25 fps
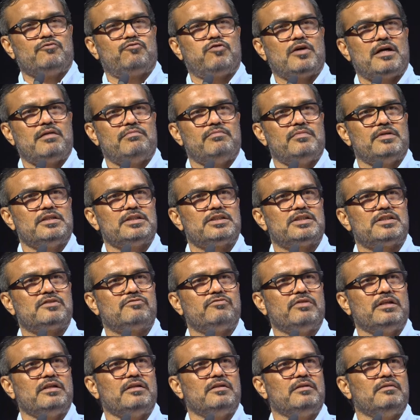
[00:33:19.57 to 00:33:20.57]
farmers
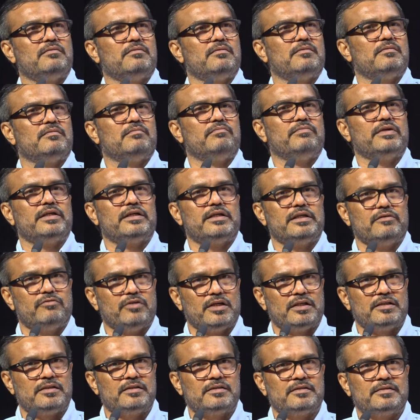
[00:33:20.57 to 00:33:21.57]
will be
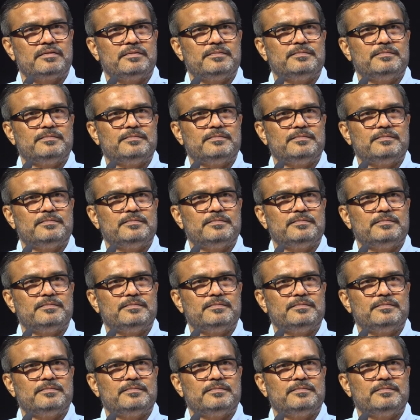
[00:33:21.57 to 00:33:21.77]
given